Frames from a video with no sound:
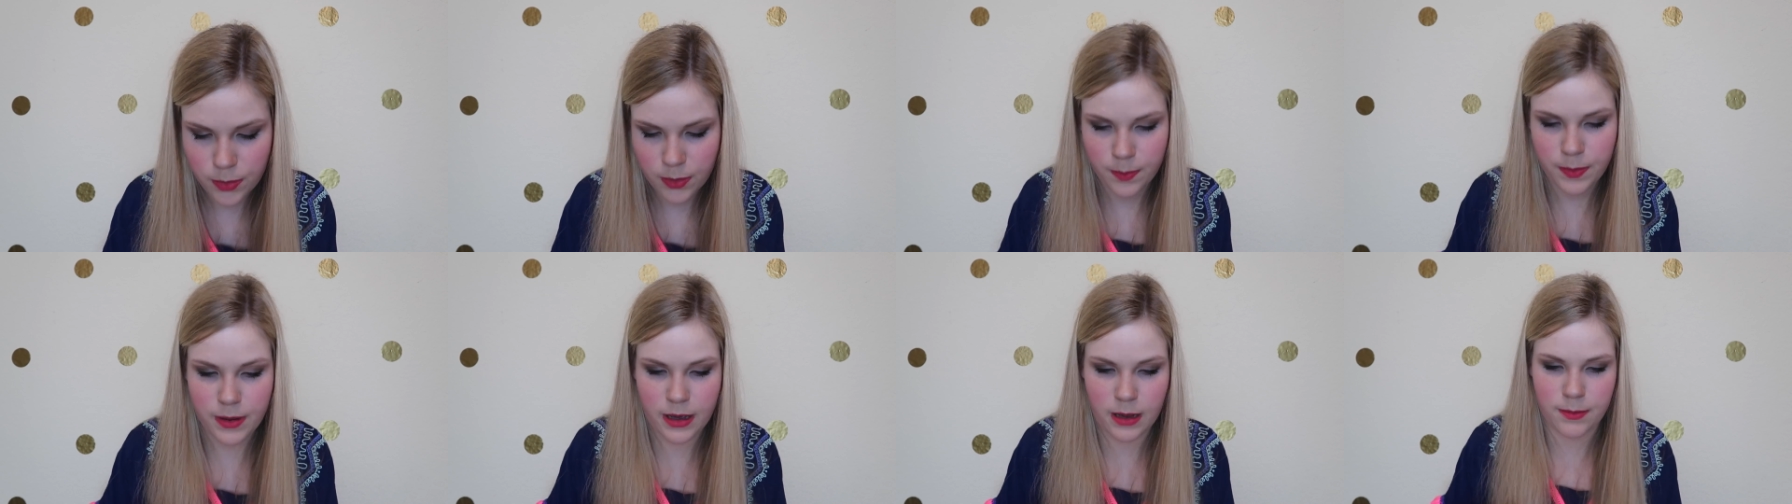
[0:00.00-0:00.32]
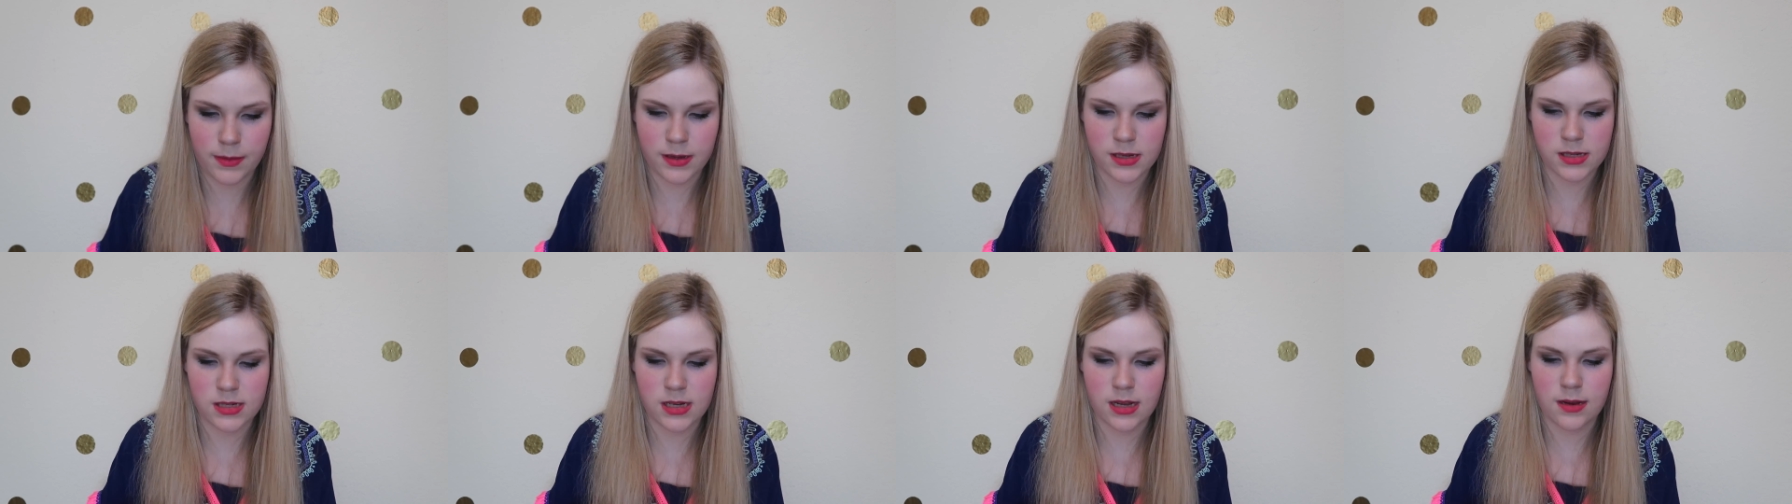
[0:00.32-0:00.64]

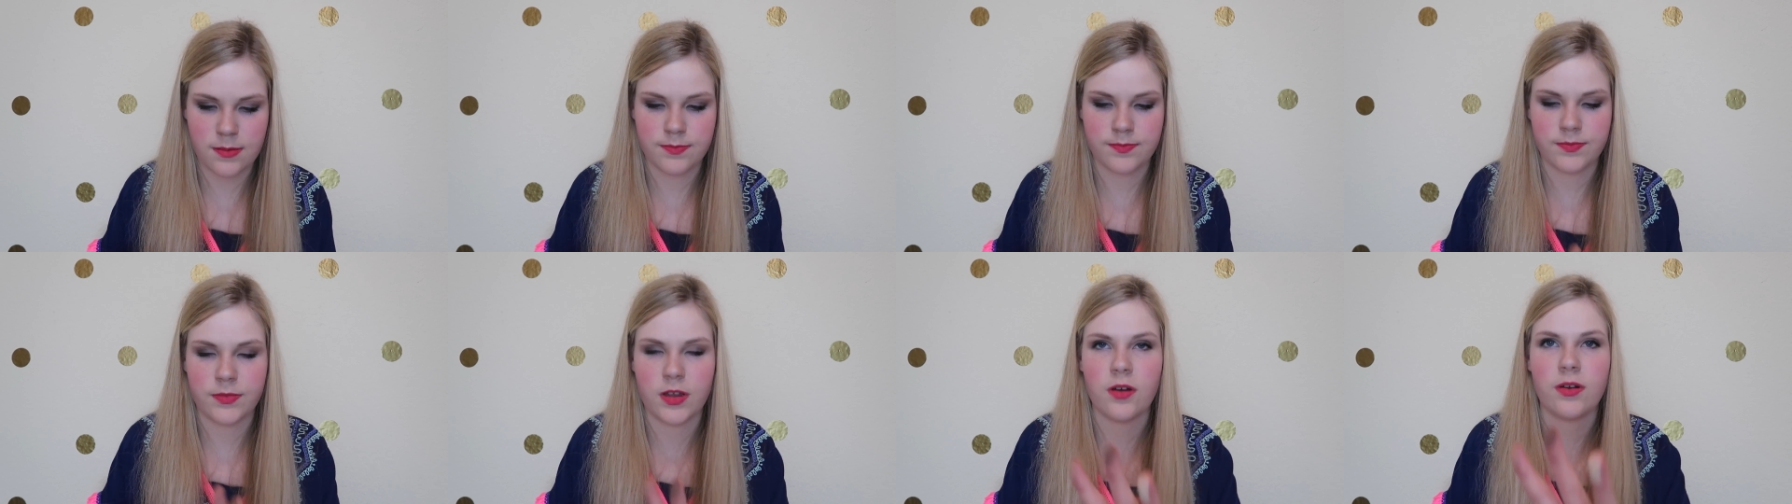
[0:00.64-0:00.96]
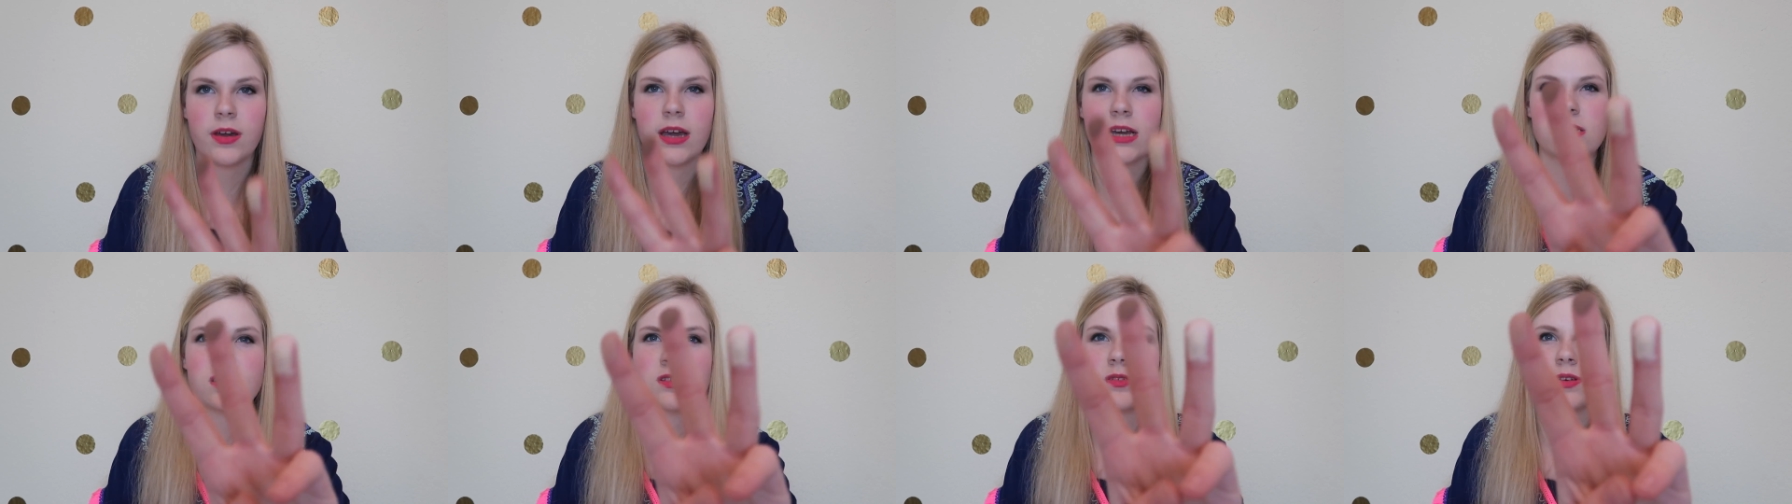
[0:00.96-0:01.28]
pigmented.
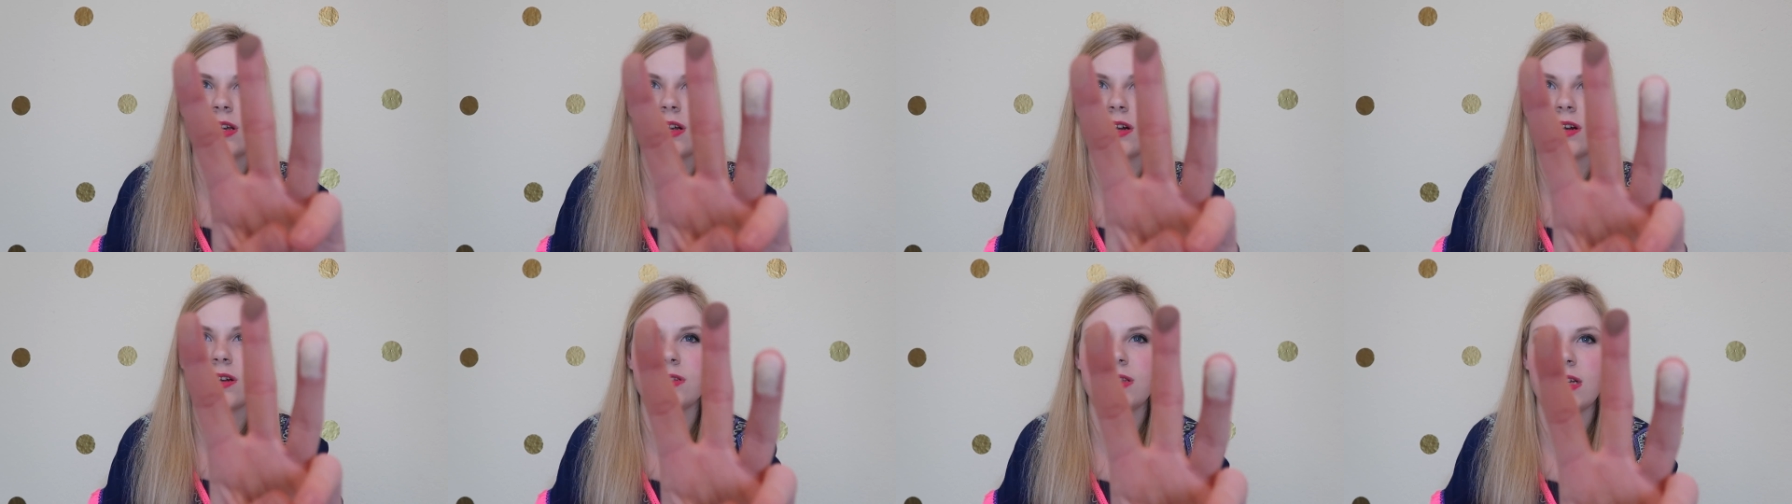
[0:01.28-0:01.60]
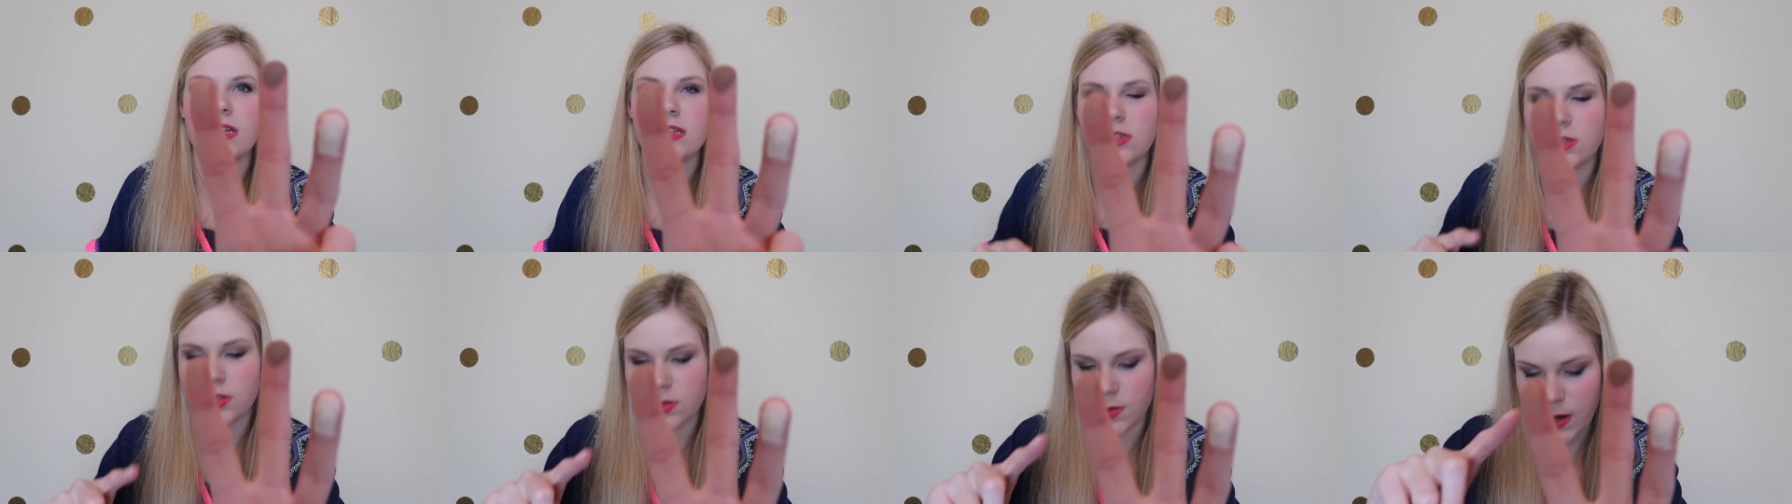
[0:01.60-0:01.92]
Okay, so here are
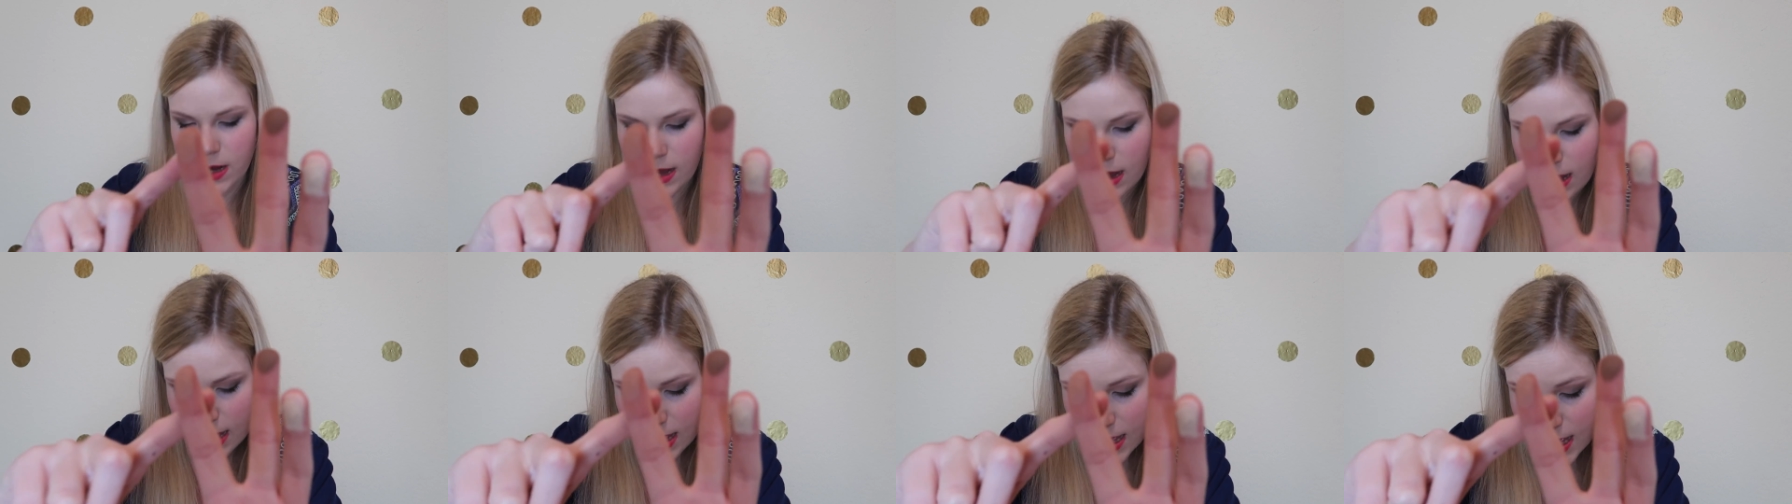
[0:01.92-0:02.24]
these three.